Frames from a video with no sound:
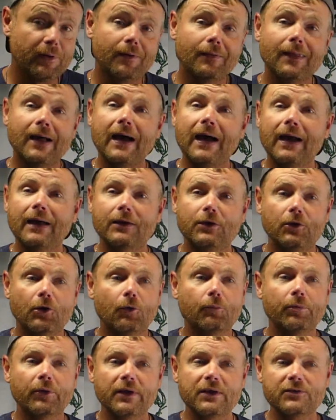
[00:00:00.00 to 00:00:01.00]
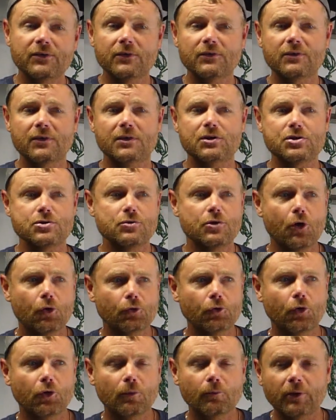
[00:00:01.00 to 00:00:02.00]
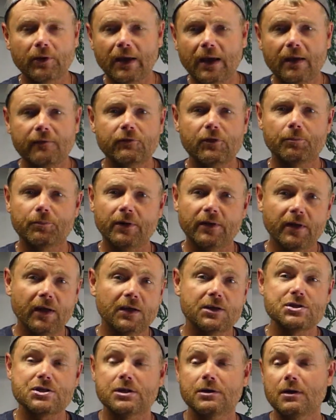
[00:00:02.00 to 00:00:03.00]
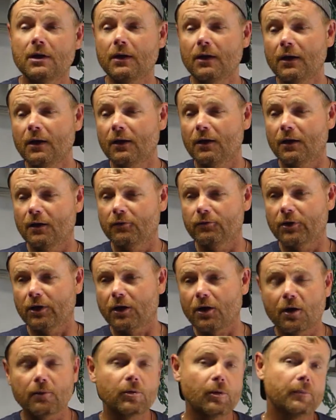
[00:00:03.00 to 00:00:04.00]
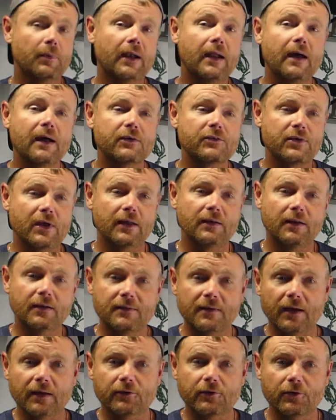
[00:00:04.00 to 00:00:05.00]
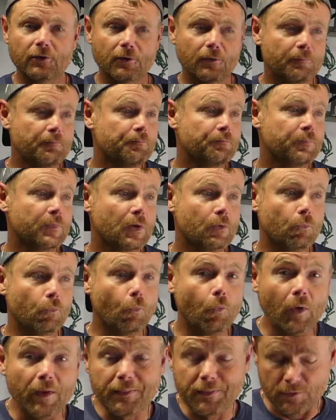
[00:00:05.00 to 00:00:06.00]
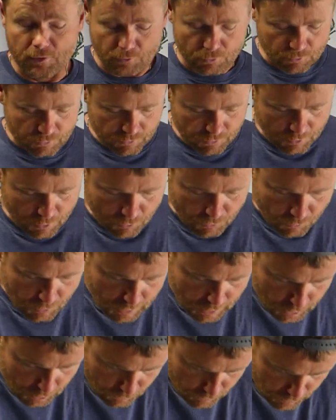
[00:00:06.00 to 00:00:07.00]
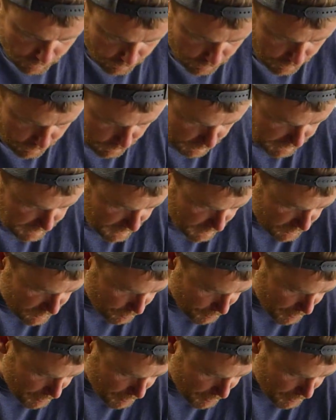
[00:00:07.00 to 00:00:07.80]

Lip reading: a lot, you know, places that you don't normally have the protection of a carbon monoxide detector with you. So we went with this